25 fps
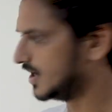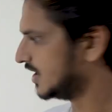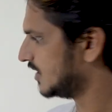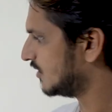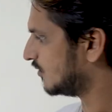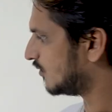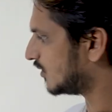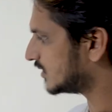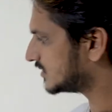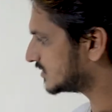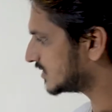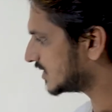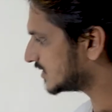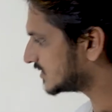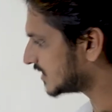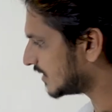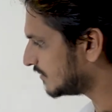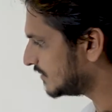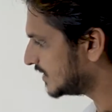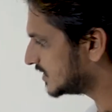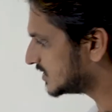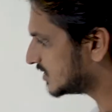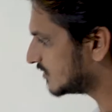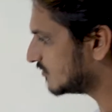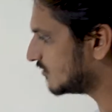What's the
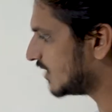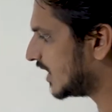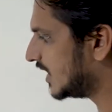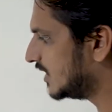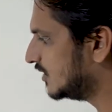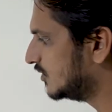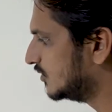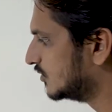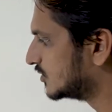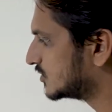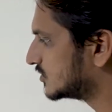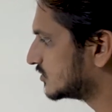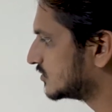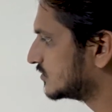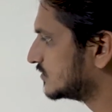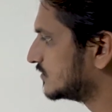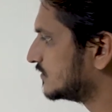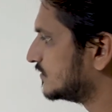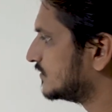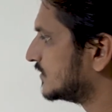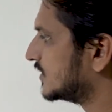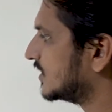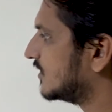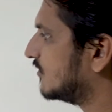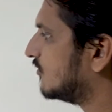summation values?
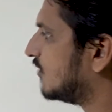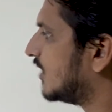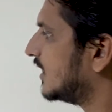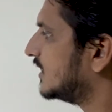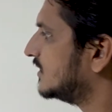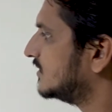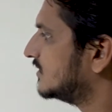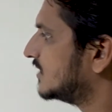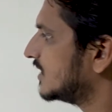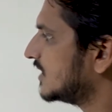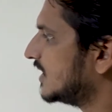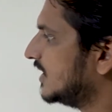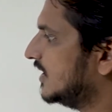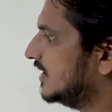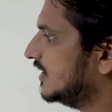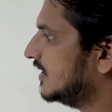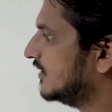1, 3.